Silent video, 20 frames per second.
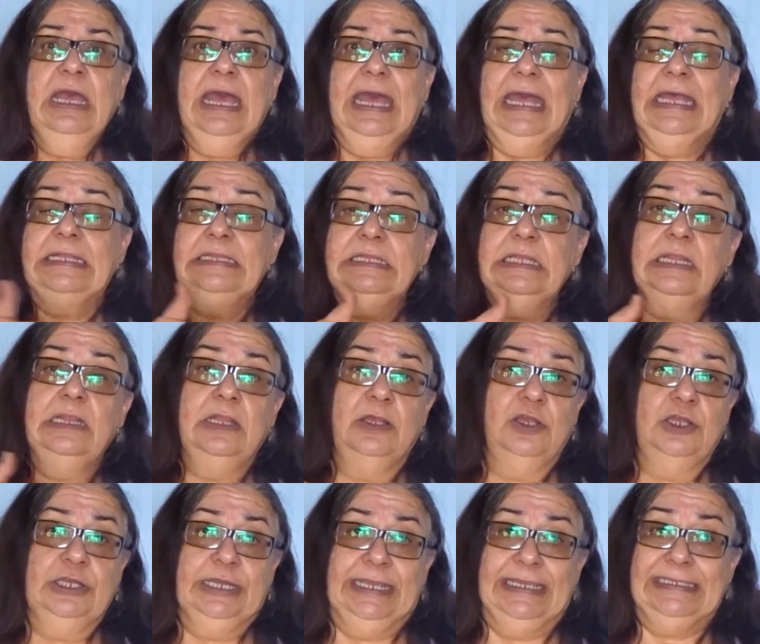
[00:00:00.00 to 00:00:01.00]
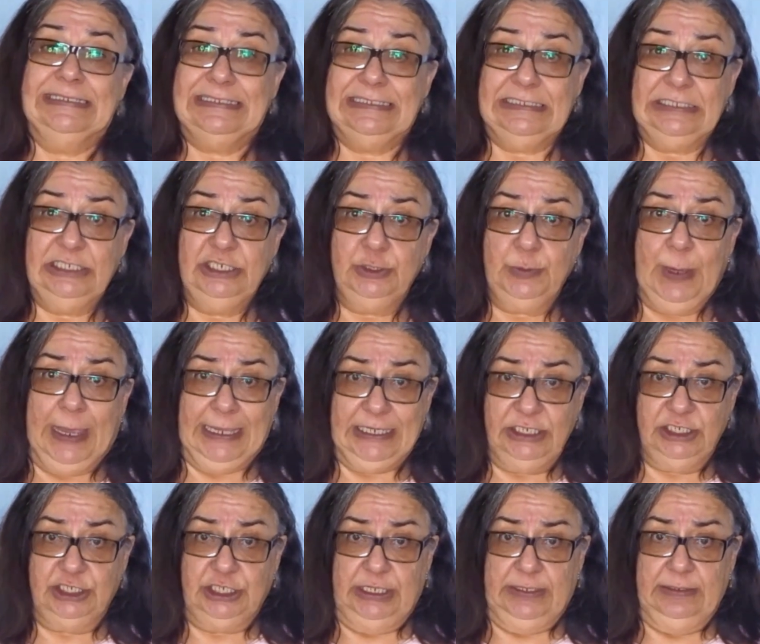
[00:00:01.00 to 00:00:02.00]
and the learning
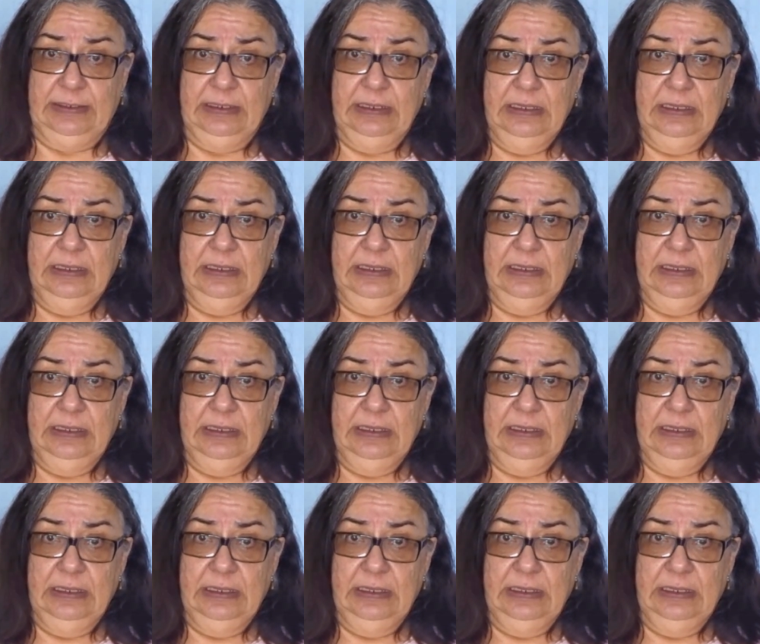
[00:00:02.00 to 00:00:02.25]
situation.